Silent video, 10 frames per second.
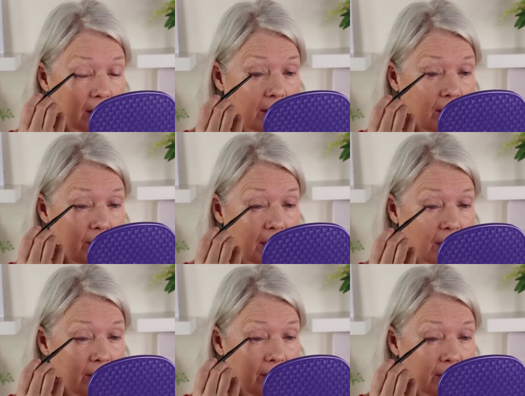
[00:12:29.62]
Oh, there we
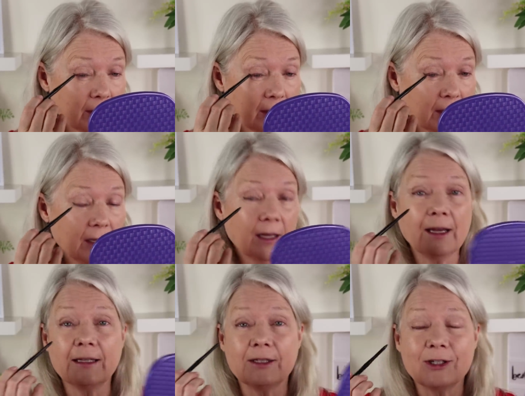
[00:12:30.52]
go.
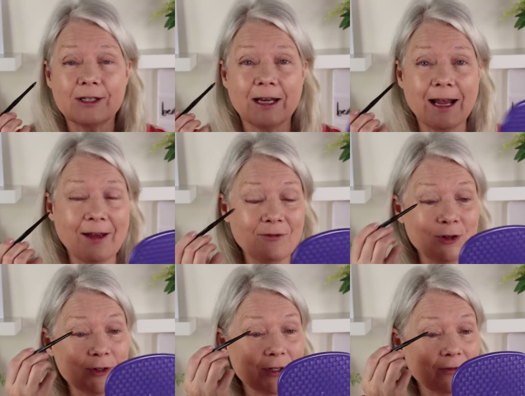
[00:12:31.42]
I guess it's just that I haven't
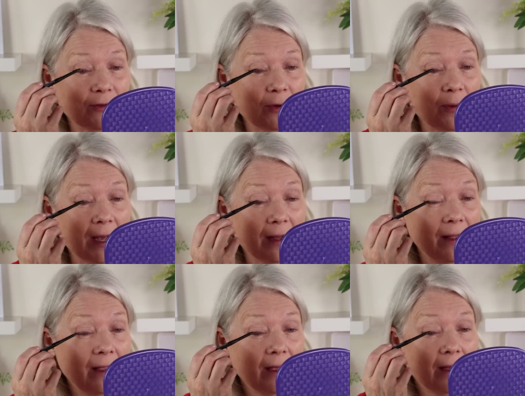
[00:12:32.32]
used it for a
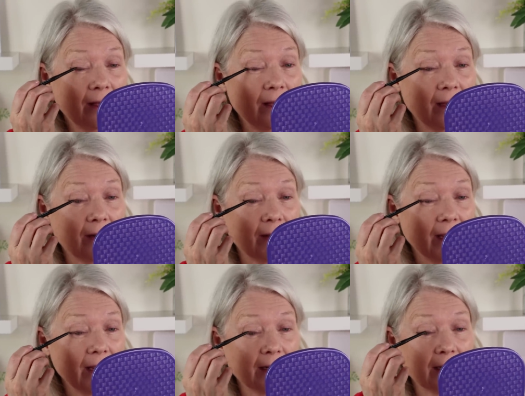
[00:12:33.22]
while. All
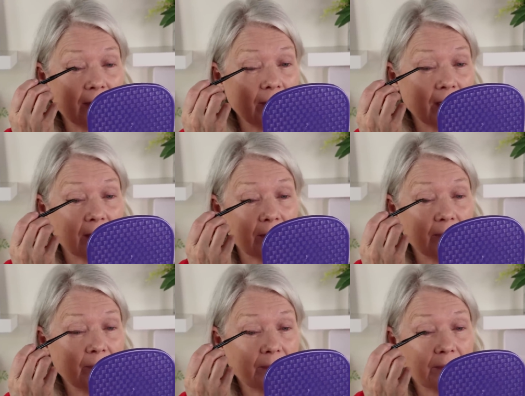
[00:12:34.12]
right, there we go.